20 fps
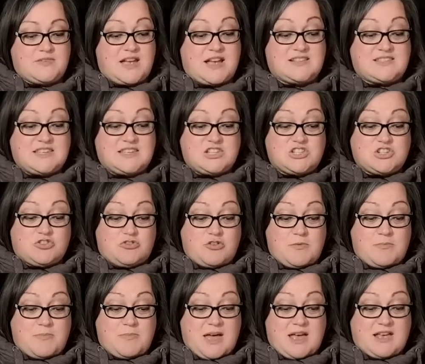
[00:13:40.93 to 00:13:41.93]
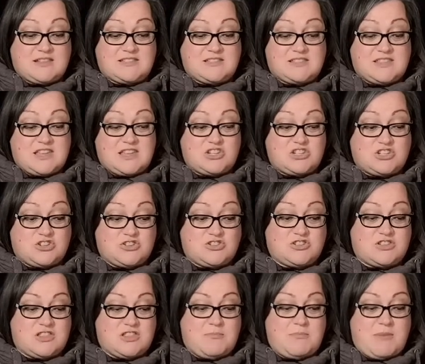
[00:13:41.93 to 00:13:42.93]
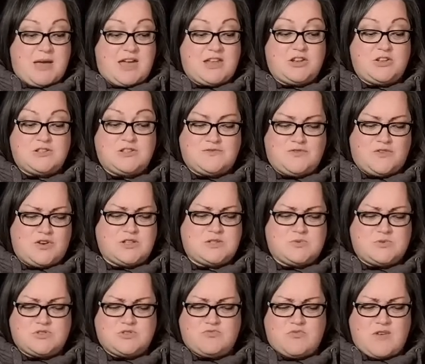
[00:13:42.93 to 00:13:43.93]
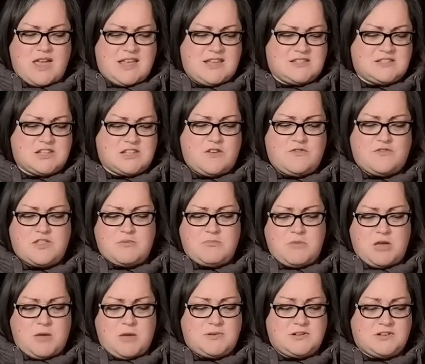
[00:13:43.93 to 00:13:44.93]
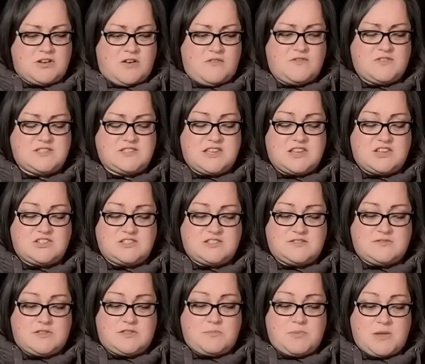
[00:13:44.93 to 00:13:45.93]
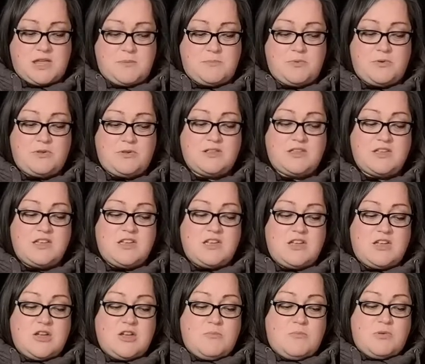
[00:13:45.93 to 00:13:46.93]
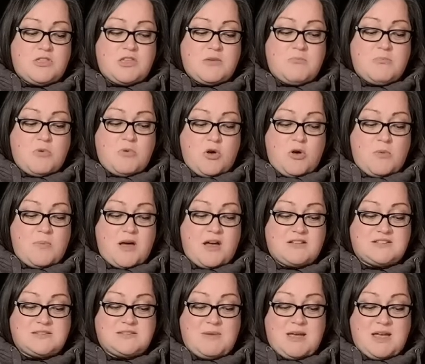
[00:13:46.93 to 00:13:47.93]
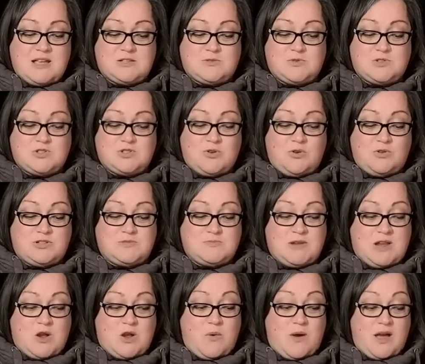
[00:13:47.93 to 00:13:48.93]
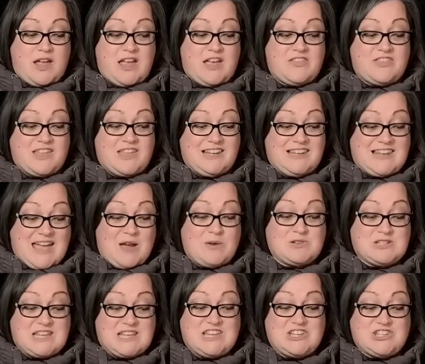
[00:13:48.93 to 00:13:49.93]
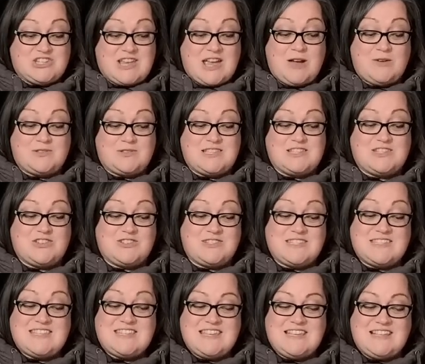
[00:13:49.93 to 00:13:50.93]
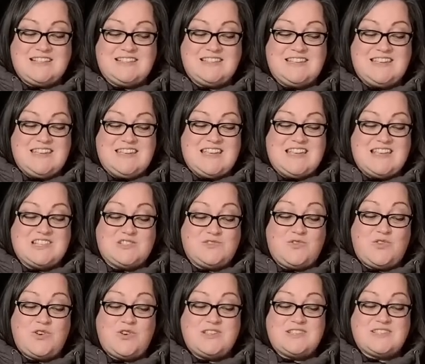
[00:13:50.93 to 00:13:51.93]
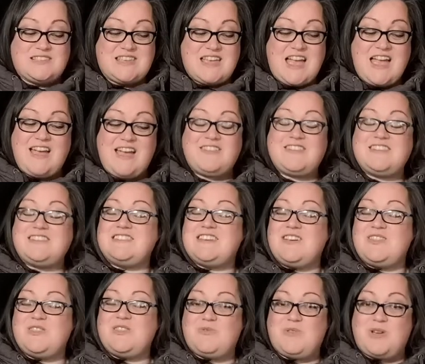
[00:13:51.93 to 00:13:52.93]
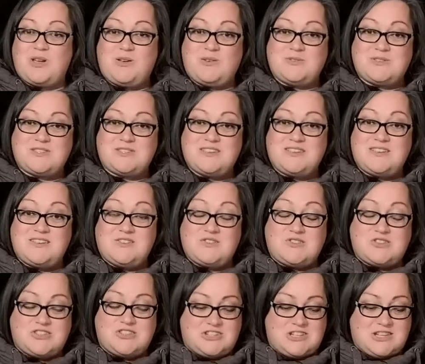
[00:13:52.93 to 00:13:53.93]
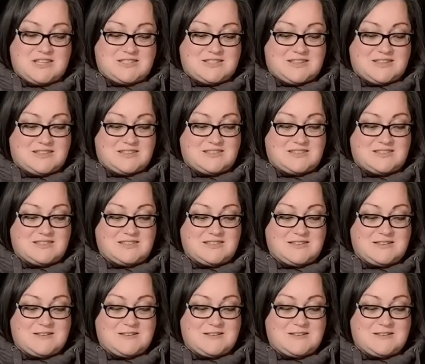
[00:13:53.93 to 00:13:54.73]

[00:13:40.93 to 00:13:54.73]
As each group passed, they shushed at the man whose voice was raised over the murmured conversations of the people. But the more Bartimaeus was told to be quiet, the louder he shouted until his voice carried down the road to Jesus.